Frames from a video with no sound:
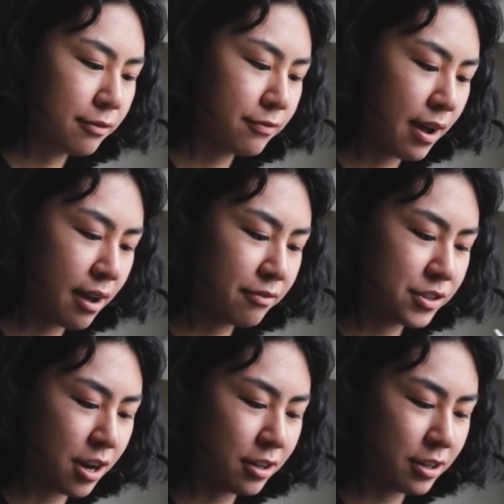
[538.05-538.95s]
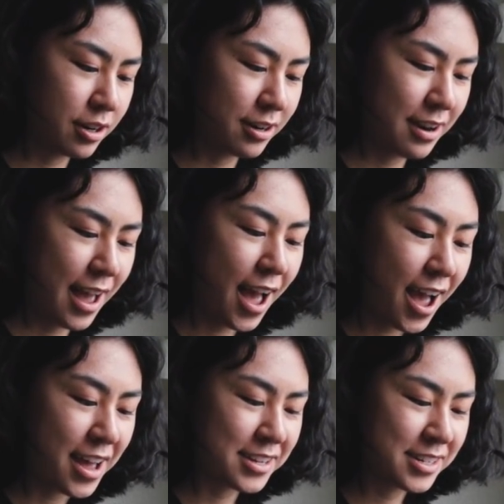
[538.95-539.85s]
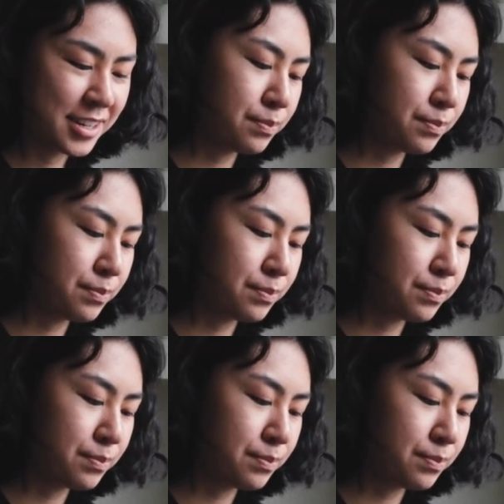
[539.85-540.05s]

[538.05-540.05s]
$5 hat,